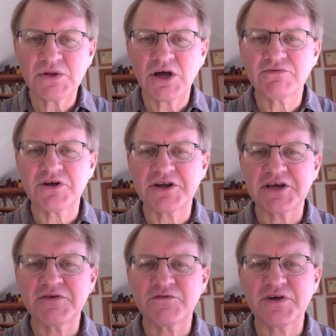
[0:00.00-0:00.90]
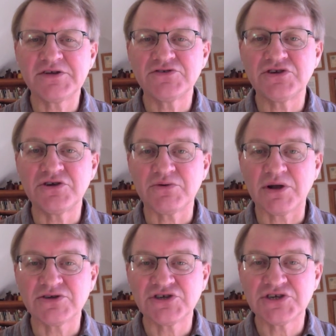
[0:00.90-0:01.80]
I've got another friend who's a
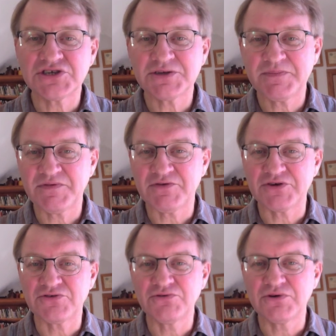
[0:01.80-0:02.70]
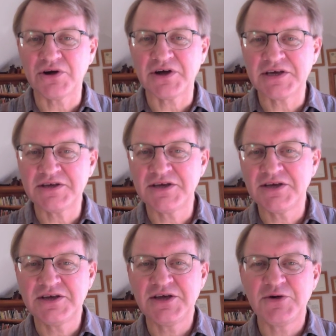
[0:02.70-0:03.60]
urologist, very cool guy,
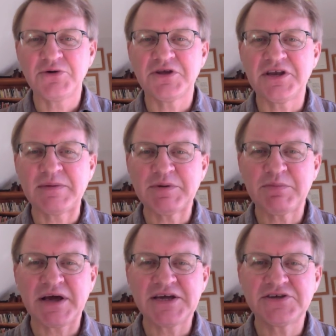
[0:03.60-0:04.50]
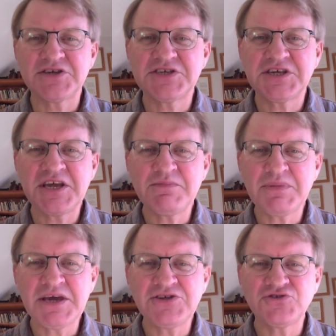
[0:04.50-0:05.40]
with a number plate C M
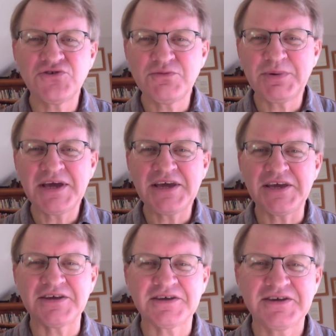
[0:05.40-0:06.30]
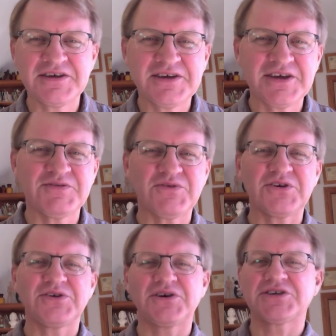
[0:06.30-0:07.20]
E two P, very
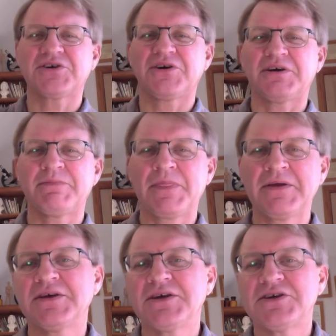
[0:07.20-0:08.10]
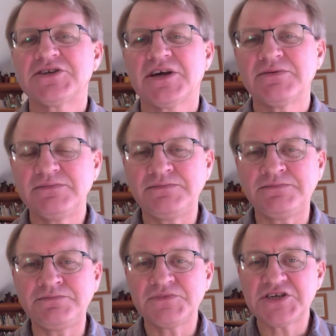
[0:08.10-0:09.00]
nice guy. So
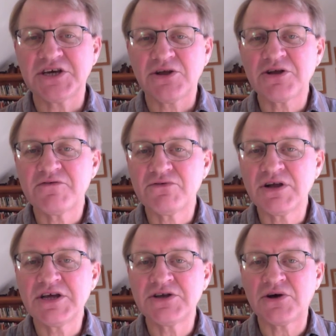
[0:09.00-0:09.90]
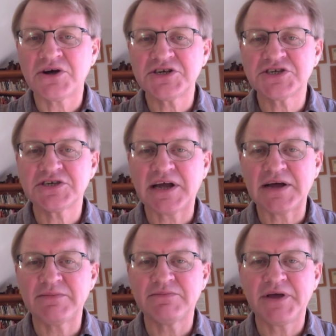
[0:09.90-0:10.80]
there's a lot of really nice,
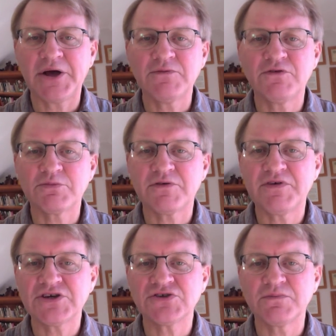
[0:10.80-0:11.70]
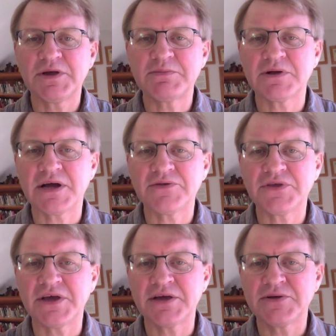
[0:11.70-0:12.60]
um, helpful professional people out
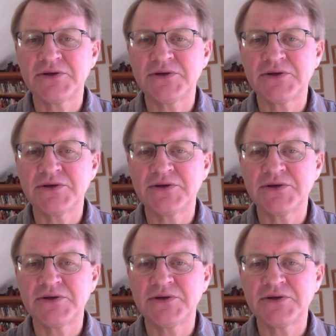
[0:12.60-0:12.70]
there.